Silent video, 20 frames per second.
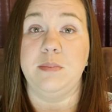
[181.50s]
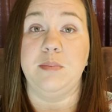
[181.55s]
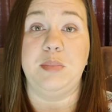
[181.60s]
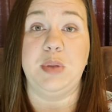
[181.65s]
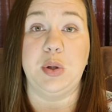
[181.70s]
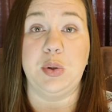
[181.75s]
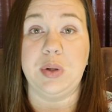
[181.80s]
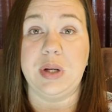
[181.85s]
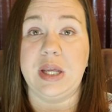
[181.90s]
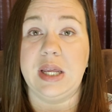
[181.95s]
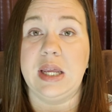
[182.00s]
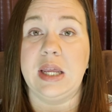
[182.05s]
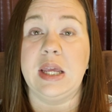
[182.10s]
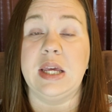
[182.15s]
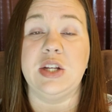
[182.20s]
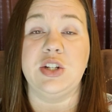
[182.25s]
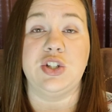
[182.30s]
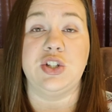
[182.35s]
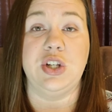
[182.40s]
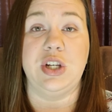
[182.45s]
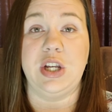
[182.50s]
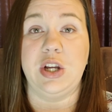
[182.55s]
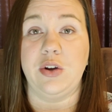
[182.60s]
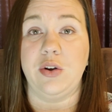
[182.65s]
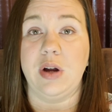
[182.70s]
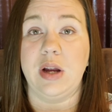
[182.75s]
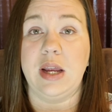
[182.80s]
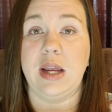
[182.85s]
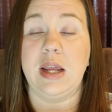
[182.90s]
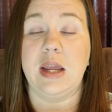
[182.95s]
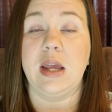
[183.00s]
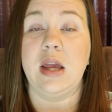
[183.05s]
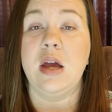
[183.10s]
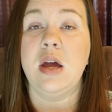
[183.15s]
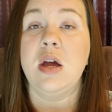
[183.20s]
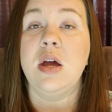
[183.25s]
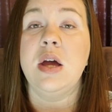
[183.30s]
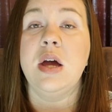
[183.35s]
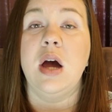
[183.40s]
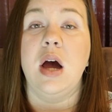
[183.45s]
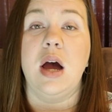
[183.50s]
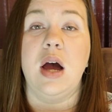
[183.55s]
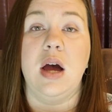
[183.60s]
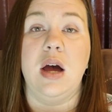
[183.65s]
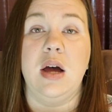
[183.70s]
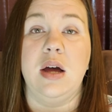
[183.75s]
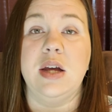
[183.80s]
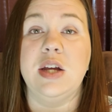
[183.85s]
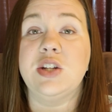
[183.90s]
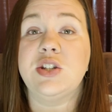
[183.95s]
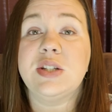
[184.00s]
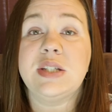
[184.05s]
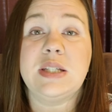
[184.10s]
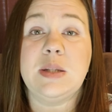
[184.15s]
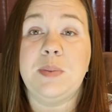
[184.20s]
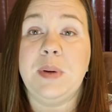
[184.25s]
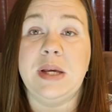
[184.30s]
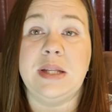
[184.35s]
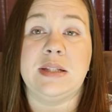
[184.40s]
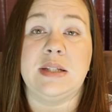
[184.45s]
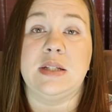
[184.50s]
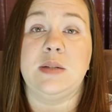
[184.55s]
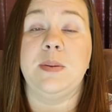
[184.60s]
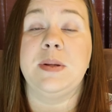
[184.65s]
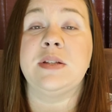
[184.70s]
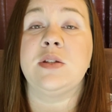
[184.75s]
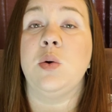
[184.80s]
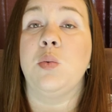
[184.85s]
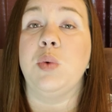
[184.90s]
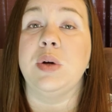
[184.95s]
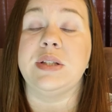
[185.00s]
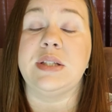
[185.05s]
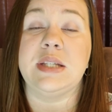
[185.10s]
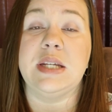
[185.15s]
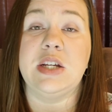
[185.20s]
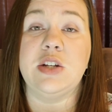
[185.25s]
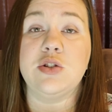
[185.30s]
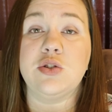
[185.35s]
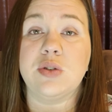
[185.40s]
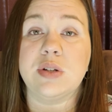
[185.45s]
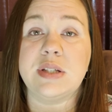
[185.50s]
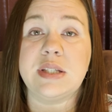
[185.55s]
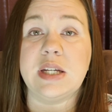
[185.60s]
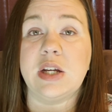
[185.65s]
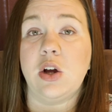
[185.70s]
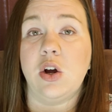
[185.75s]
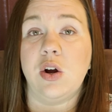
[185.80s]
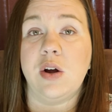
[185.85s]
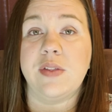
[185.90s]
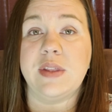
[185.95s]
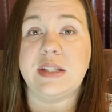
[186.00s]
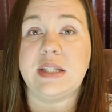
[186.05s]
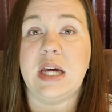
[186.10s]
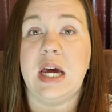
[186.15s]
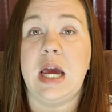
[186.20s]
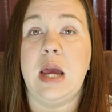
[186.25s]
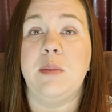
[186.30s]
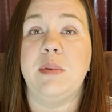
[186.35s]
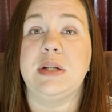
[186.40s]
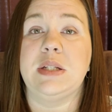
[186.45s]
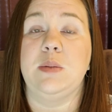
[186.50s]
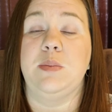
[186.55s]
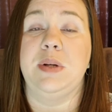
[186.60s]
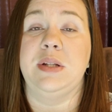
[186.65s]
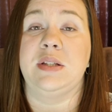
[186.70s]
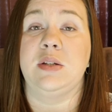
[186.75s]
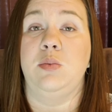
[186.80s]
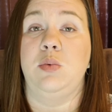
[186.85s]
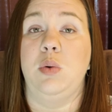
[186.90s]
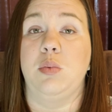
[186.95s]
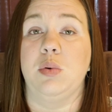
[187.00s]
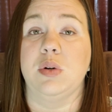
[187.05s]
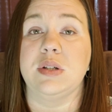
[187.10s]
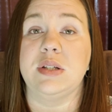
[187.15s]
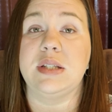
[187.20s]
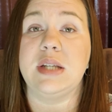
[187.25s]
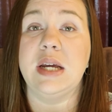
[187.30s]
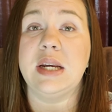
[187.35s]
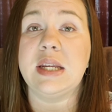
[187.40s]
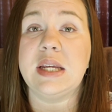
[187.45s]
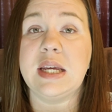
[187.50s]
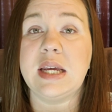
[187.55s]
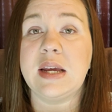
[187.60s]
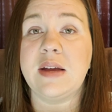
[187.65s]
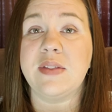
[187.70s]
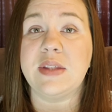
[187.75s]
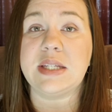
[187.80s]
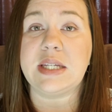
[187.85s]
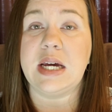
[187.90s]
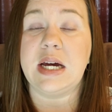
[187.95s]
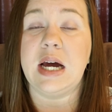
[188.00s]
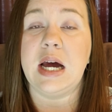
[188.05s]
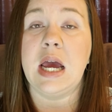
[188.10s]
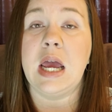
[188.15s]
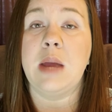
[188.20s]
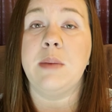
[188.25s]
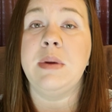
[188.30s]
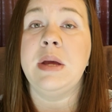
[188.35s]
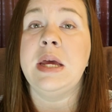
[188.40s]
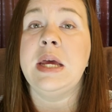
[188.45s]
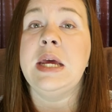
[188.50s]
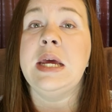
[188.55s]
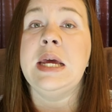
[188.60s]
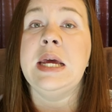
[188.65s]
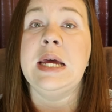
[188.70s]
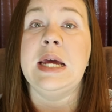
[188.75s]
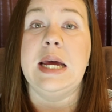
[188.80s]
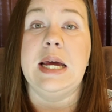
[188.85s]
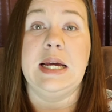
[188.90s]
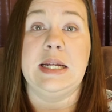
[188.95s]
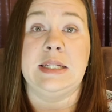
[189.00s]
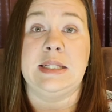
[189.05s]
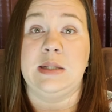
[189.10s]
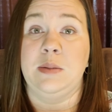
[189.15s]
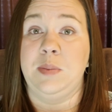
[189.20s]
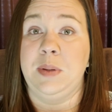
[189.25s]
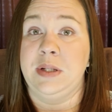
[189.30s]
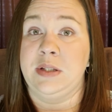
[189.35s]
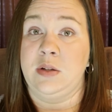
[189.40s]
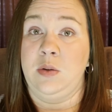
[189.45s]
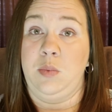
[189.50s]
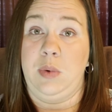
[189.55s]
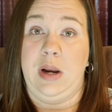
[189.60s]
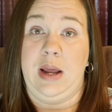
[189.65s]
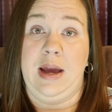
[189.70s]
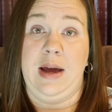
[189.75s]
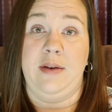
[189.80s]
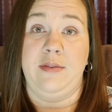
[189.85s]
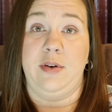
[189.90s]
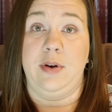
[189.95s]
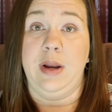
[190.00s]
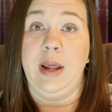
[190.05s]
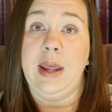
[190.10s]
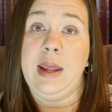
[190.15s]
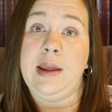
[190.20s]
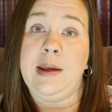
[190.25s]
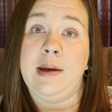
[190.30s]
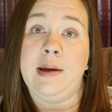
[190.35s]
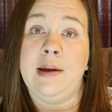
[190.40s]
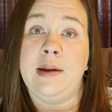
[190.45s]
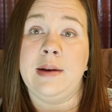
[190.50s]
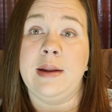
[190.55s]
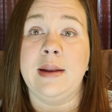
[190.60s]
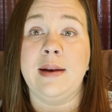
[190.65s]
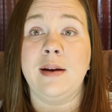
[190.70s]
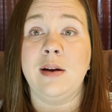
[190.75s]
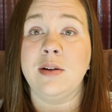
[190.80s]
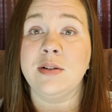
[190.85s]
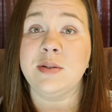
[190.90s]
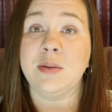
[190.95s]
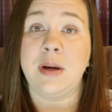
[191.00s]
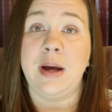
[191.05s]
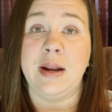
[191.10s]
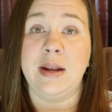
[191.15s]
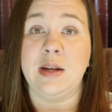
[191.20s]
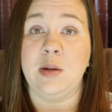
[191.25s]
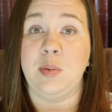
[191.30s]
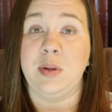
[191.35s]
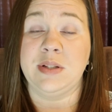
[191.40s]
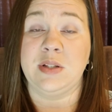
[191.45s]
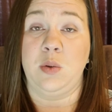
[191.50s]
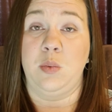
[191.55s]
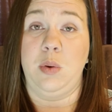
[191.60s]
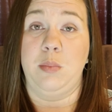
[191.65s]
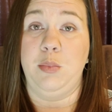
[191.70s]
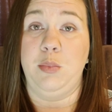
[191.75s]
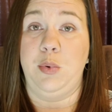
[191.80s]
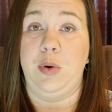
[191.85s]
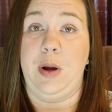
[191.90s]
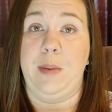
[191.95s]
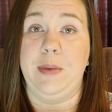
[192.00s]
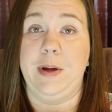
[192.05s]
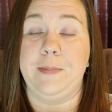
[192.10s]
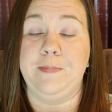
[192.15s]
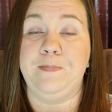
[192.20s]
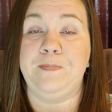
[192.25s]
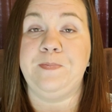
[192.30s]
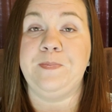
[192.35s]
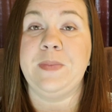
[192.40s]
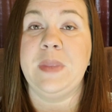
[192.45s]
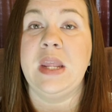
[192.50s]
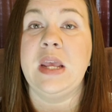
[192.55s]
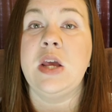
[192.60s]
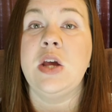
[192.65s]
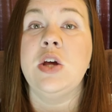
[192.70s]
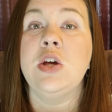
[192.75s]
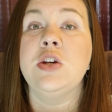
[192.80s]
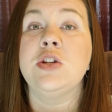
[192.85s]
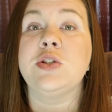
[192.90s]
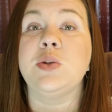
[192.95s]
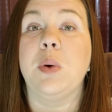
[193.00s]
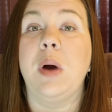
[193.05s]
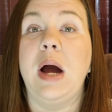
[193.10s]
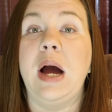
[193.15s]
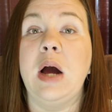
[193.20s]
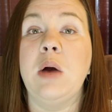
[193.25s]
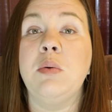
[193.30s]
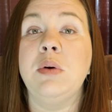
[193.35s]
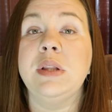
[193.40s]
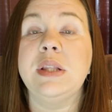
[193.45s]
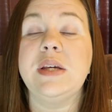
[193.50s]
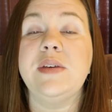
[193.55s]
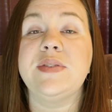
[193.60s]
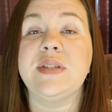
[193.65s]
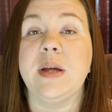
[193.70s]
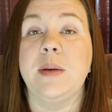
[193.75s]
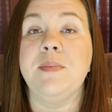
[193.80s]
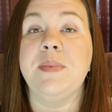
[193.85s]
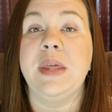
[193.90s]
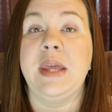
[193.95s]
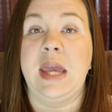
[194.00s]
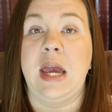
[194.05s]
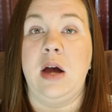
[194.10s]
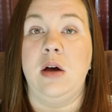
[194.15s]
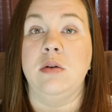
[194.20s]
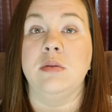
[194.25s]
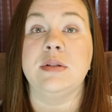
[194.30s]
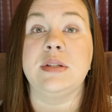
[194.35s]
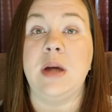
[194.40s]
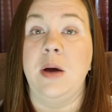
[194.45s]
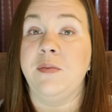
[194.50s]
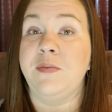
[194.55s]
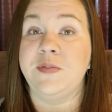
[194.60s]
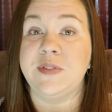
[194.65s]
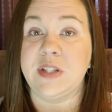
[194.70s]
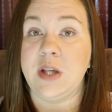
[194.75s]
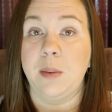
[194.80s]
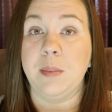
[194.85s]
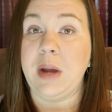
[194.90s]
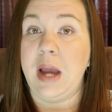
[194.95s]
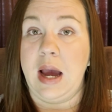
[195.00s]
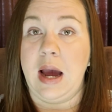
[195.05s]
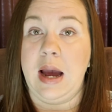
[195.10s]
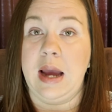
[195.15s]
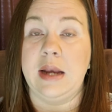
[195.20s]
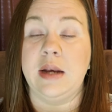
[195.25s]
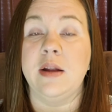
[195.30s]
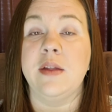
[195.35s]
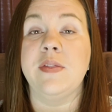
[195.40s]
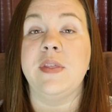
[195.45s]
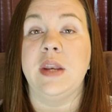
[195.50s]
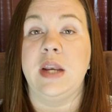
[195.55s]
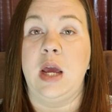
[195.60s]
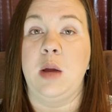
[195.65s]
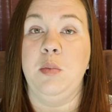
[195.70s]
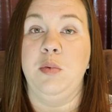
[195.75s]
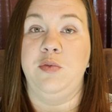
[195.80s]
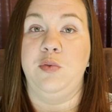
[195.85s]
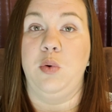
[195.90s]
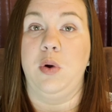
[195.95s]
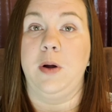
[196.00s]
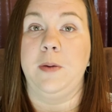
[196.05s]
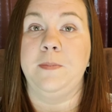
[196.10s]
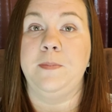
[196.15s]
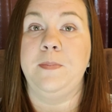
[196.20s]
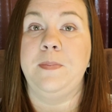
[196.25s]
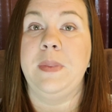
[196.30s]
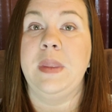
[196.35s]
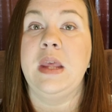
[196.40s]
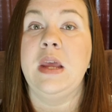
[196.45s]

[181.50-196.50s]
some building, engineering. Uh, it just depends. It depends on what's interesting her at the time. It depends on what we're studying at the time. It depends on what I have on hand, and it also kind of depends on what mood I'm in. So I will leave something out of some kind the night before.